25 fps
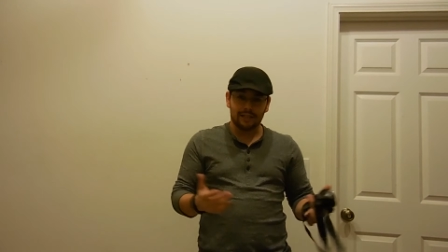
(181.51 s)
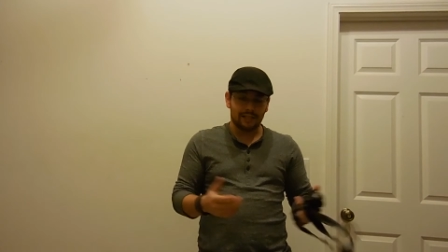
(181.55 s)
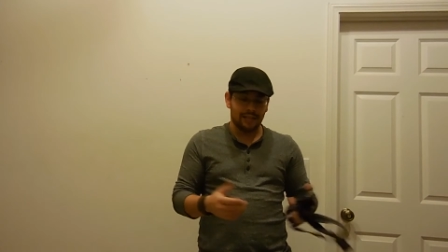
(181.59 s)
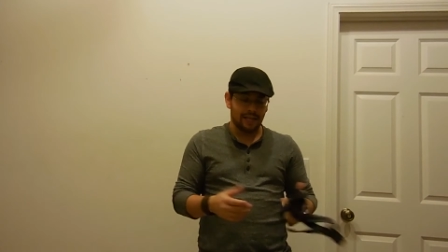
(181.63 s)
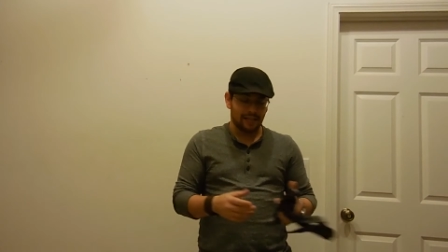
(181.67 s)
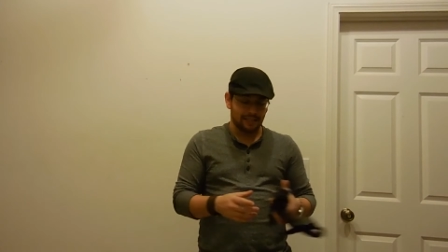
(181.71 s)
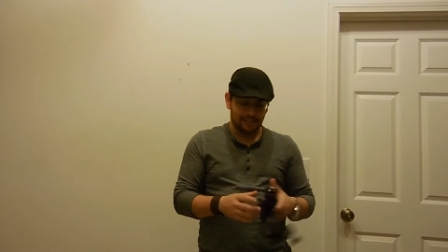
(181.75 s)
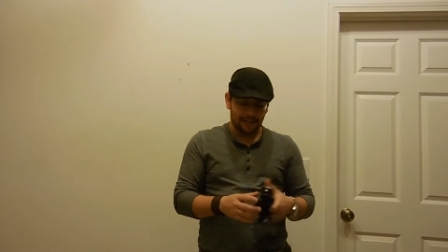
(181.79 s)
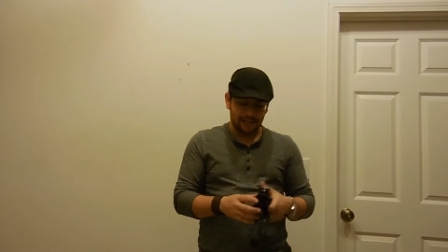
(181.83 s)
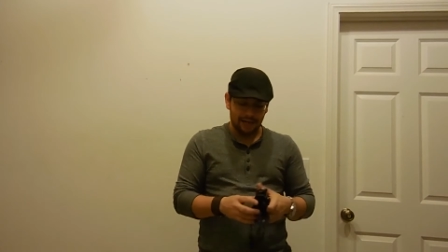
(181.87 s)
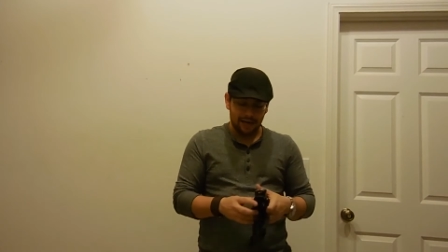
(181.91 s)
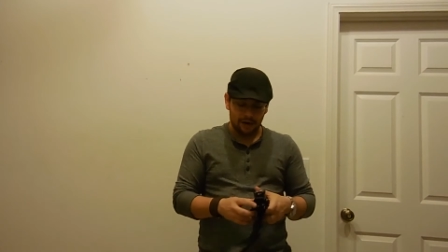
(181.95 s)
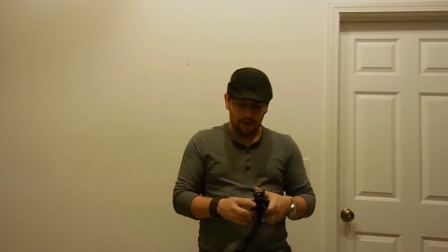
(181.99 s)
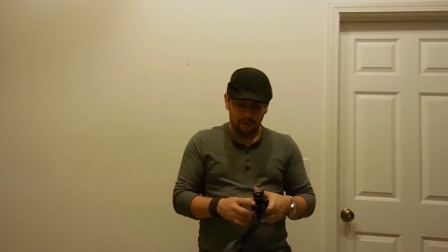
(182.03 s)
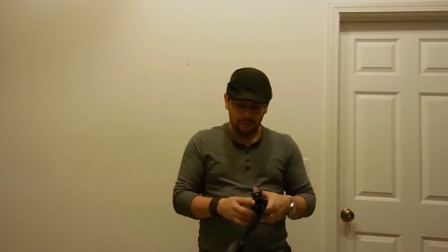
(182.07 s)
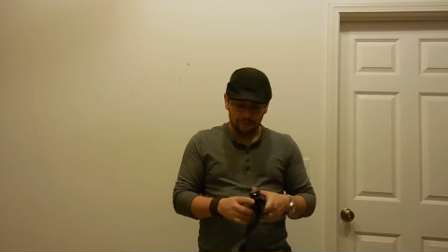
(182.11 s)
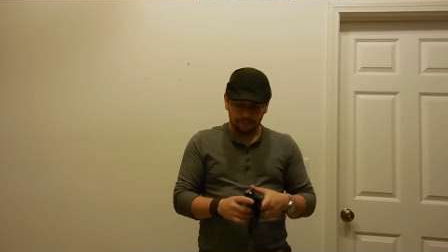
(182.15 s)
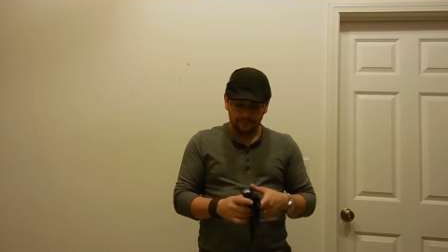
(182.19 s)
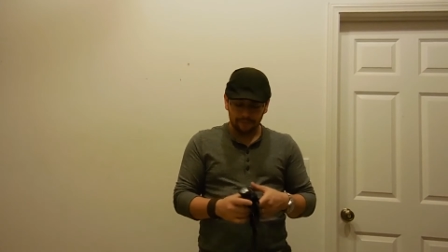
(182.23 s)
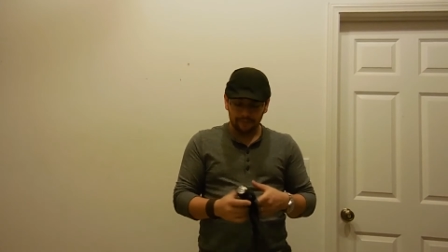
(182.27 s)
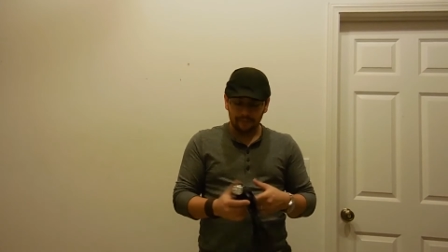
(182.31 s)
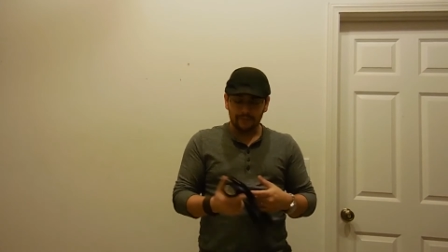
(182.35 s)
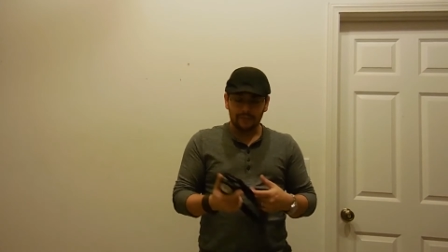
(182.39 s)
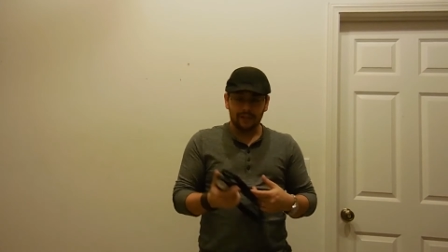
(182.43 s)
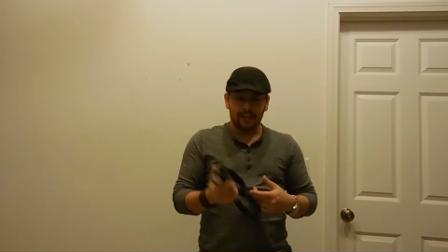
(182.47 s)
test it out.
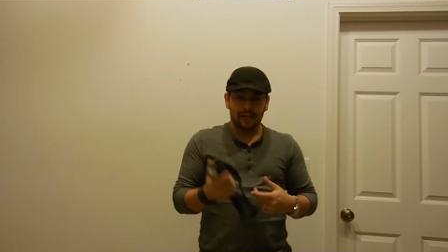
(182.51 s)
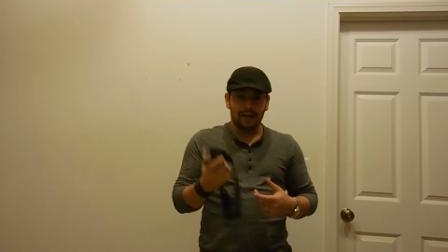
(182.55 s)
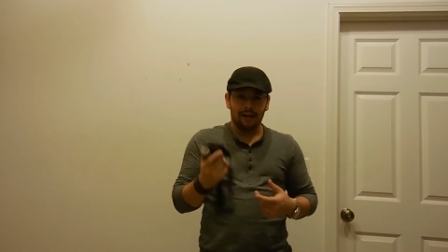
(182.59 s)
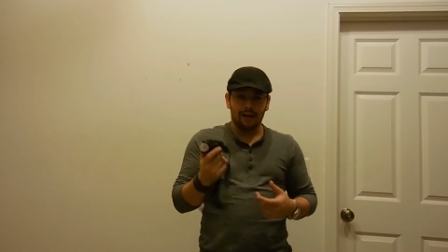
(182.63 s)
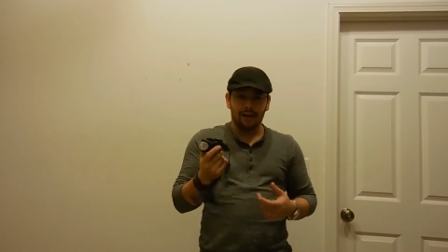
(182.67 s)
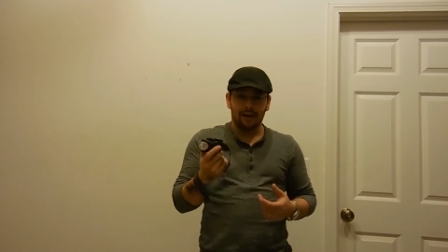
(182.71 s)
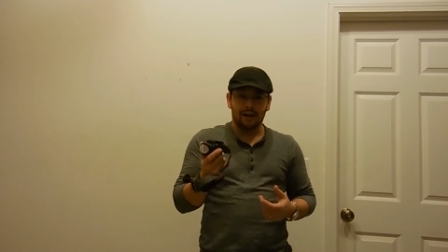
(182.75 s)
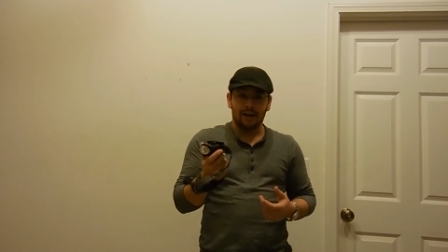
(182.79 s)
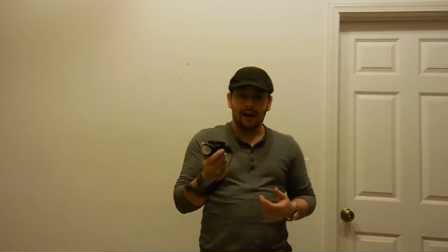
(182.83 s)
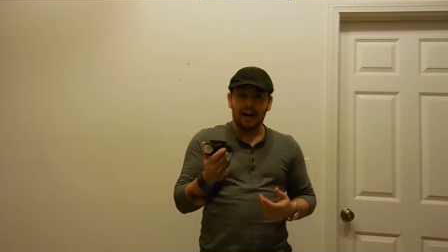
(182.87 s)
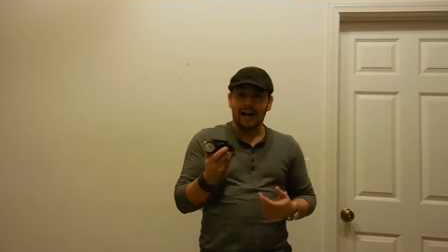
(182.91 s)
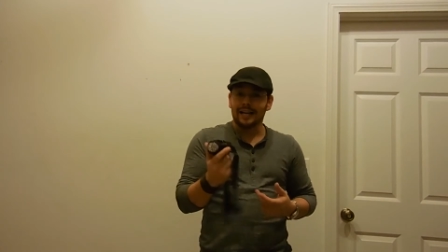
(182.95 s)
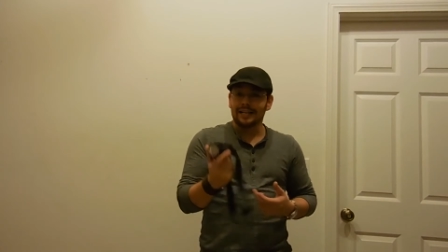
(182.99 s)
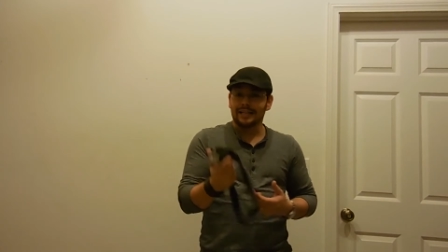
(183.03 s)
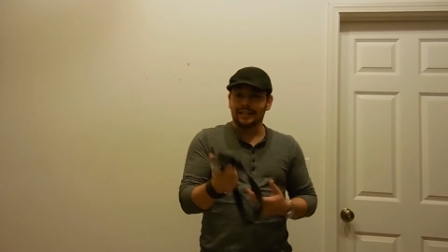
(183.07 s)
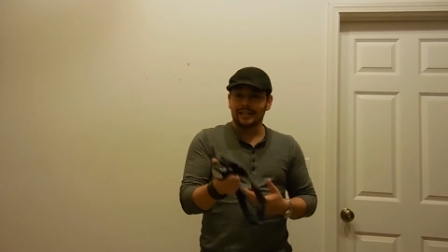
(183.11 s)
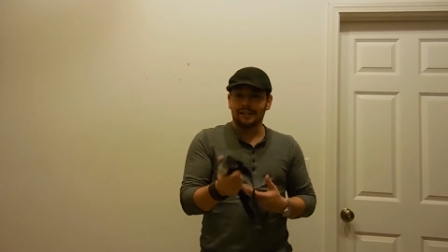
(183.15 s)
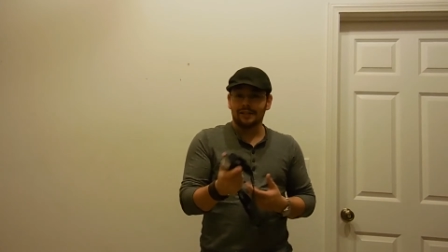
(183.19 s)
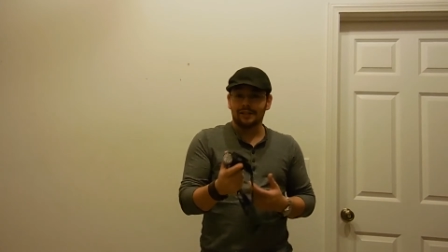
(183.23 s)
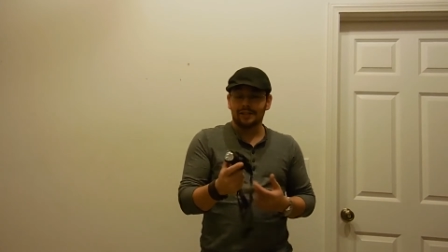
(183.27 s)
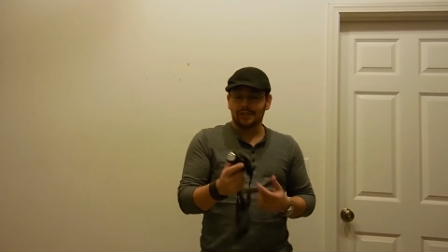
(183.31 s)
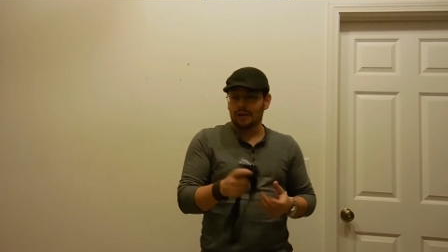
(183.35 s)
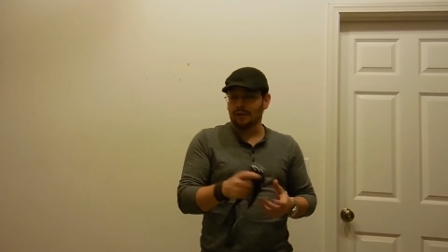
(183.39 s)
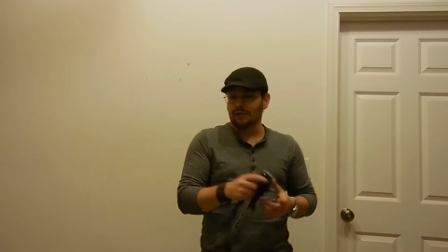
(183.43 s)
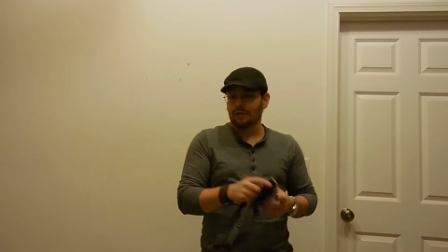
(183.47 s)
I did
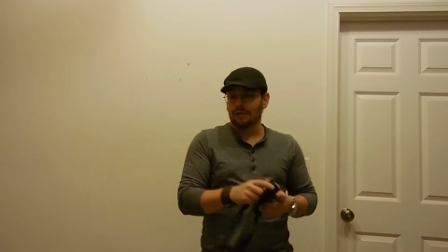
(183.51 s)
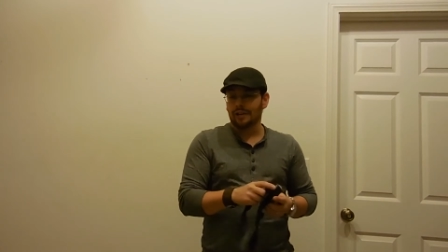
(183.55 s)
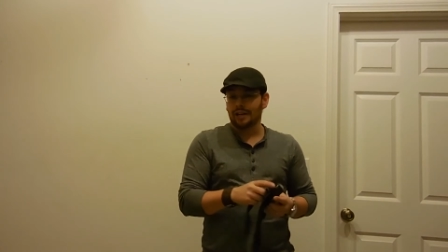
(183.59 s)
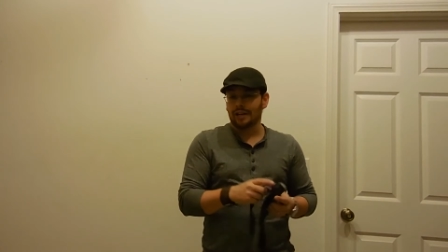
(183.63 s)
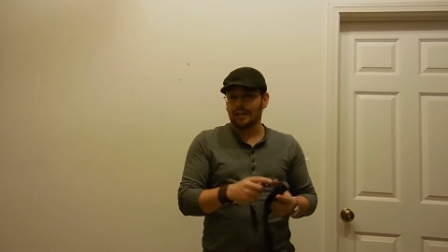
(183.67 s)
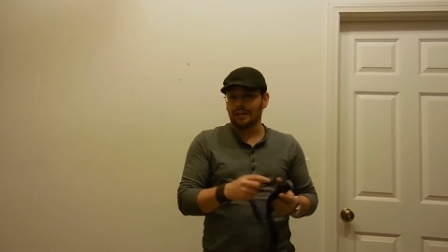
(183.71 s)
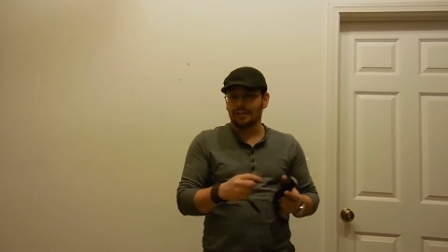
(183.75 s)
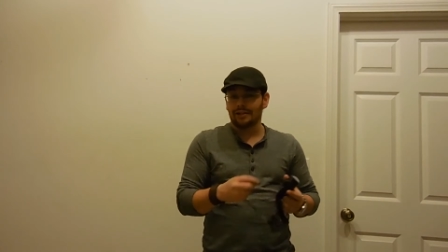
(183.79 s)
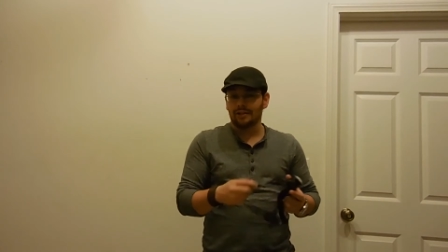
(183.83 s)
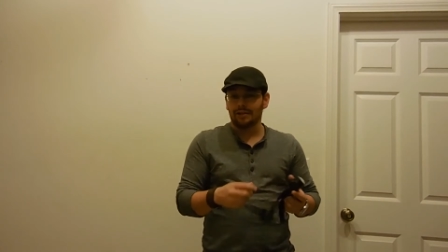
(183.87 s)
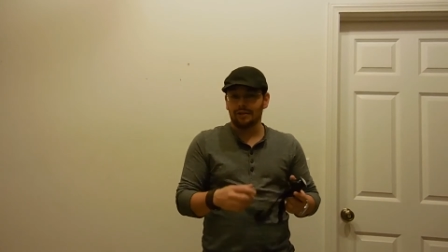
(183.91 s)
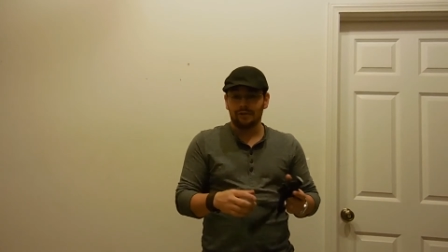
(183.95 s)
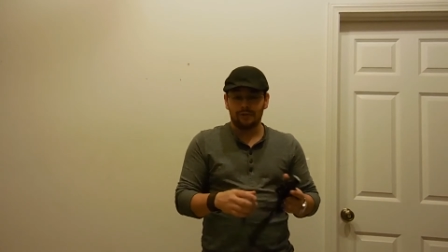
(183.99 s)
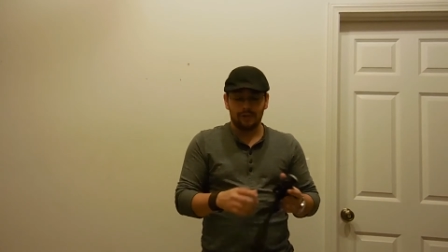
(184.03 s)
start looking into,